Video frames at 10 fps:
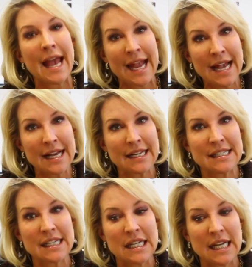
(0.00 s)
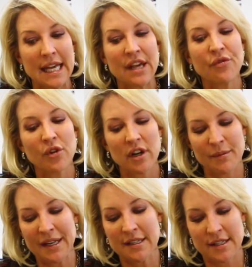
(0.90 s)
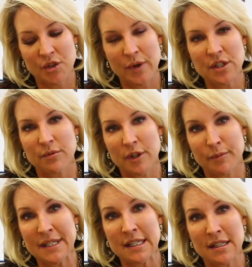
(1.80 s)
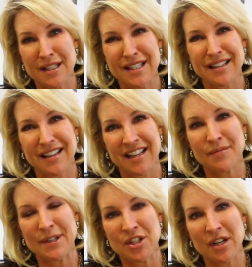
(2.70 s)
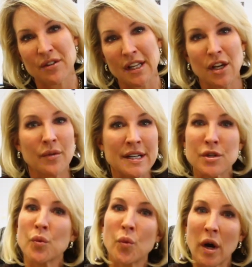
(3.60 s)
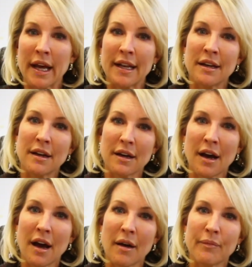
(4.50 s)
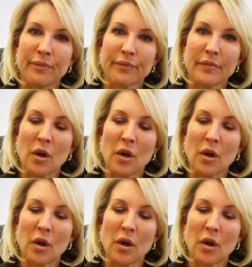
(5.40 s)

And if we're going to be in a situation where the business is going to be generally going to one, um,